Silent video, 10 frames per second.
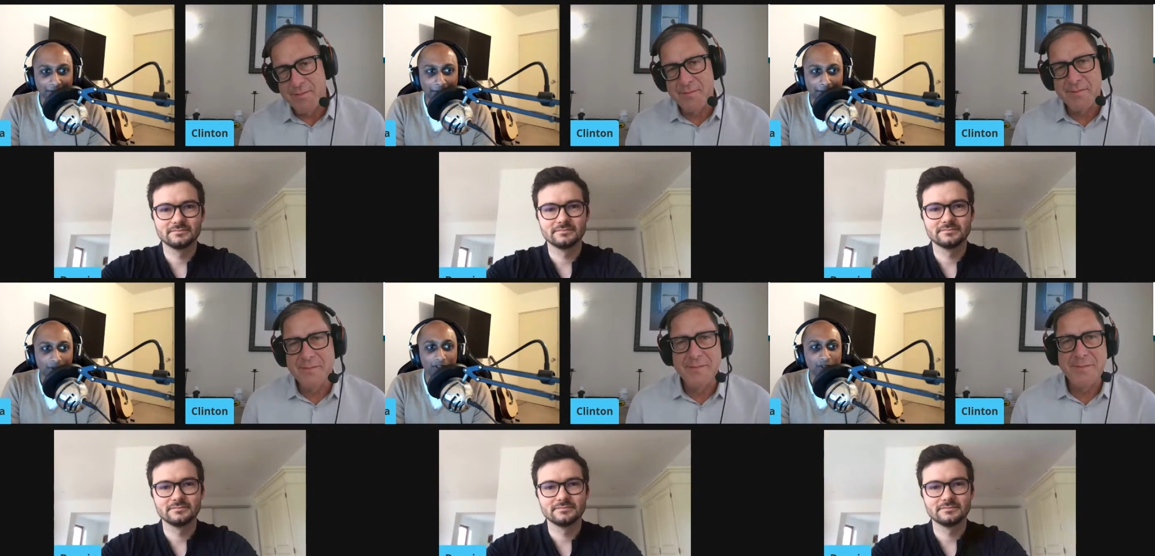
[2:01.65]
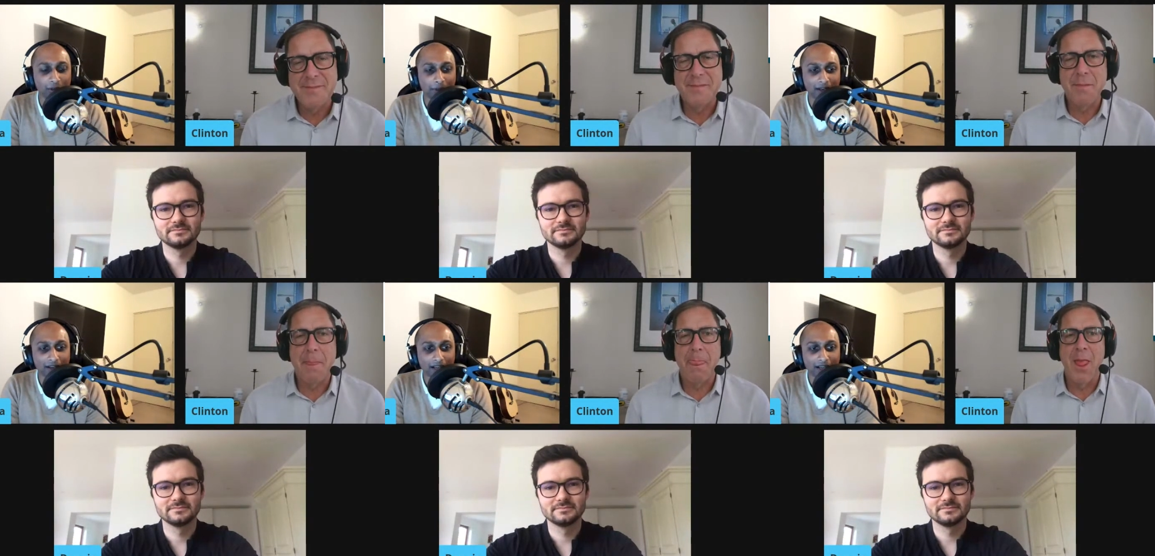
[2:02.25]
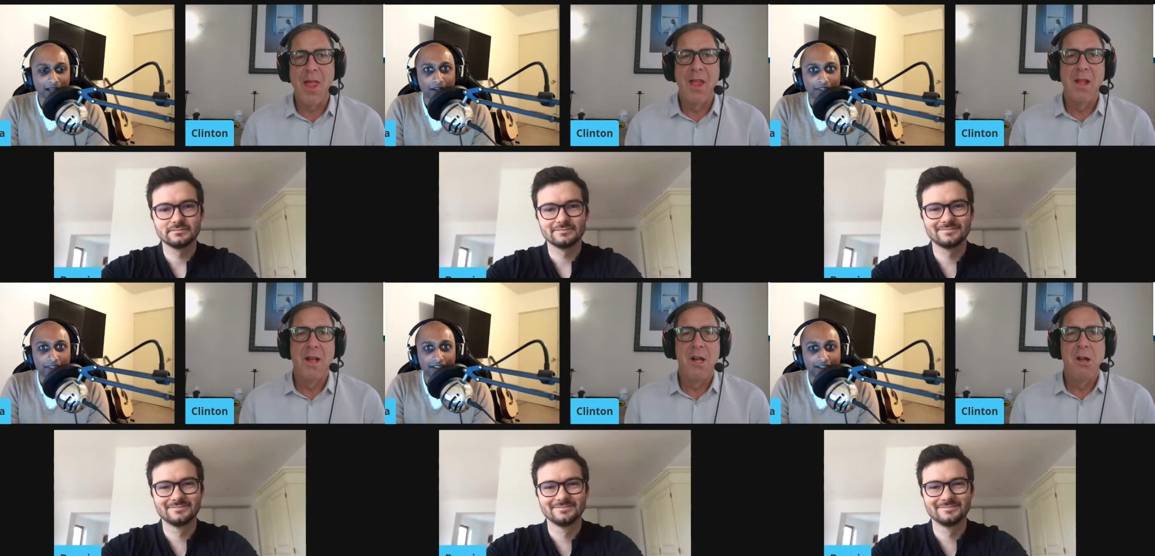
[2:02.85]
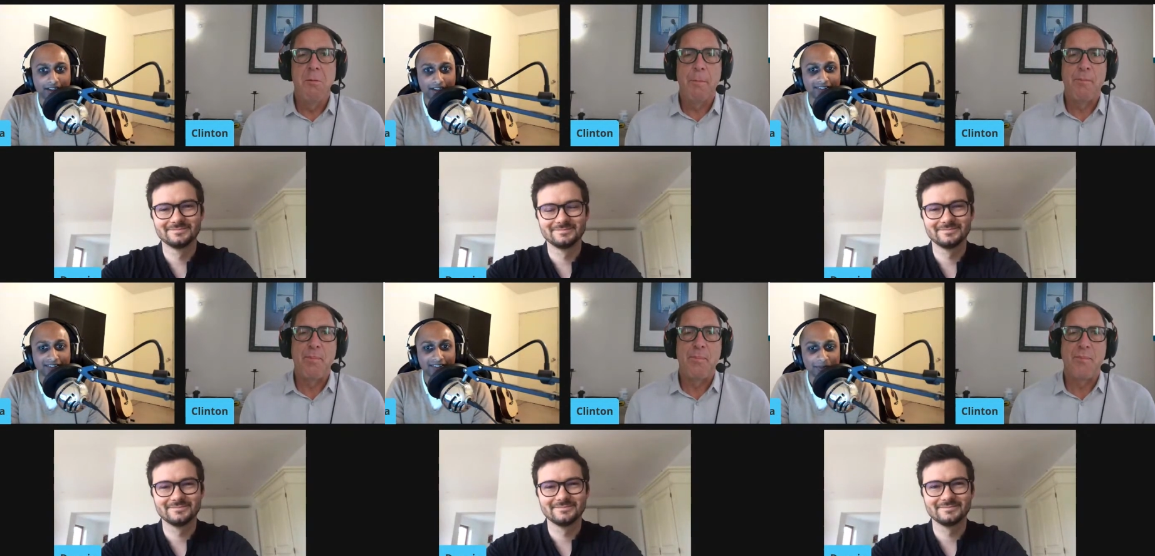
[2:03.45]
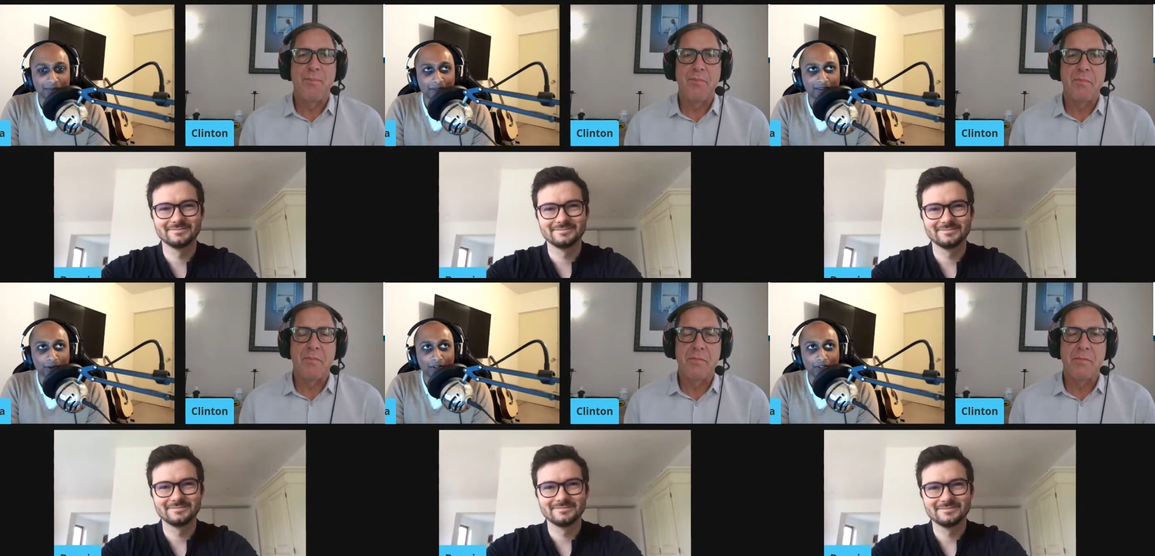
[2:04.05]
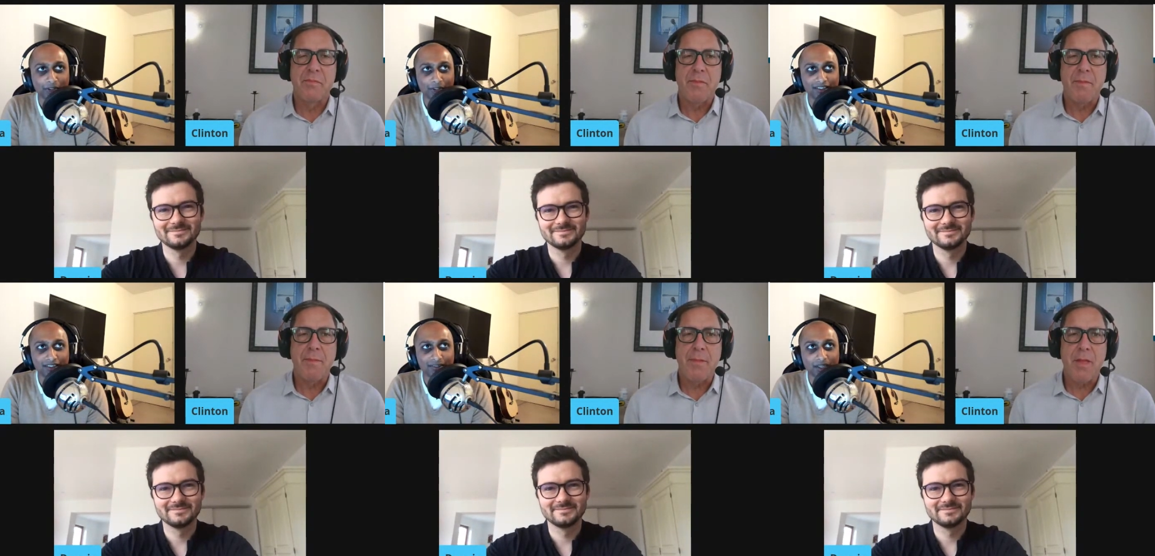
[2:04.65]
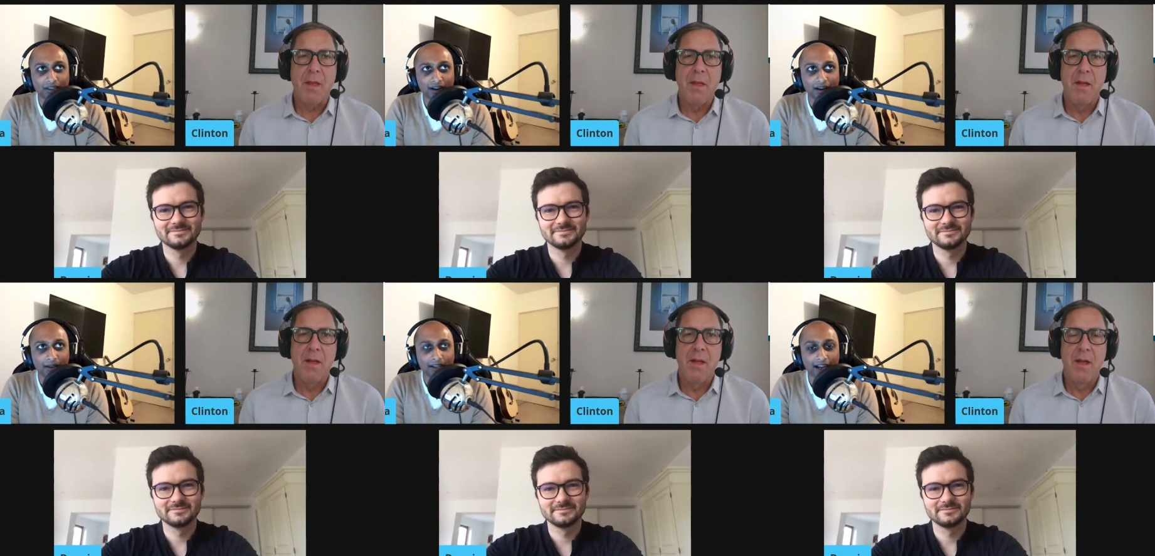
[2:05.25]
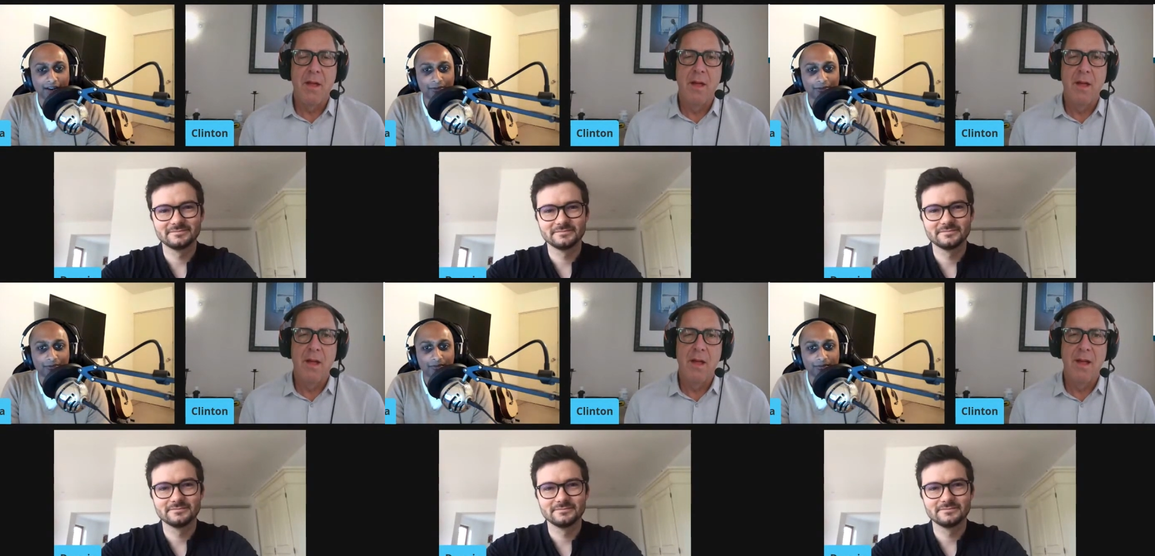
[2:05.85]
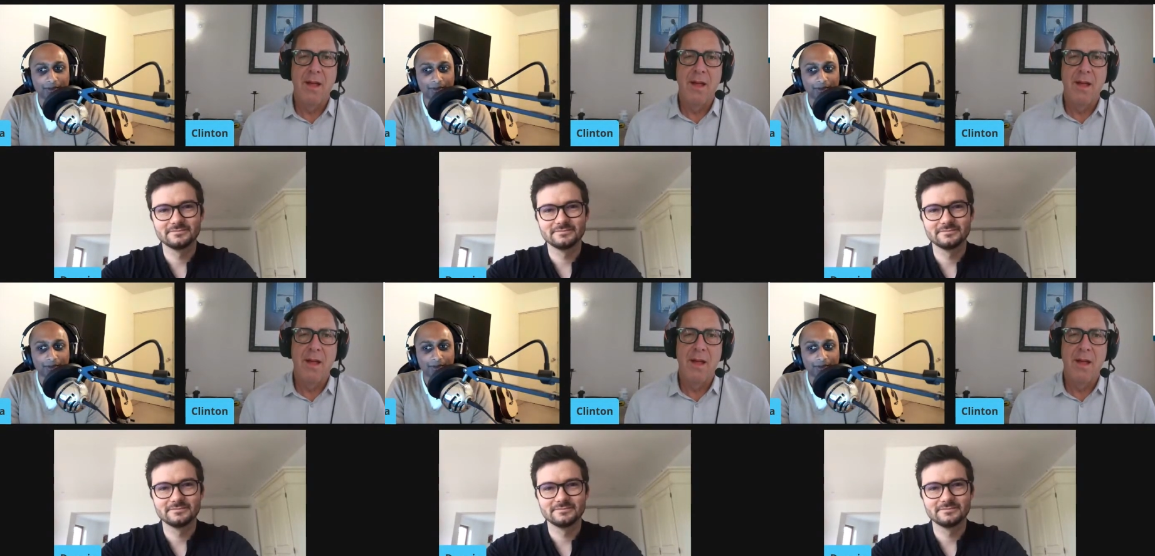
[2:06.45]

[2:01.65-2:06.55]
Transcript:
Speaker 1: people want to talk about, but I think at the same time, it's one of those things where I have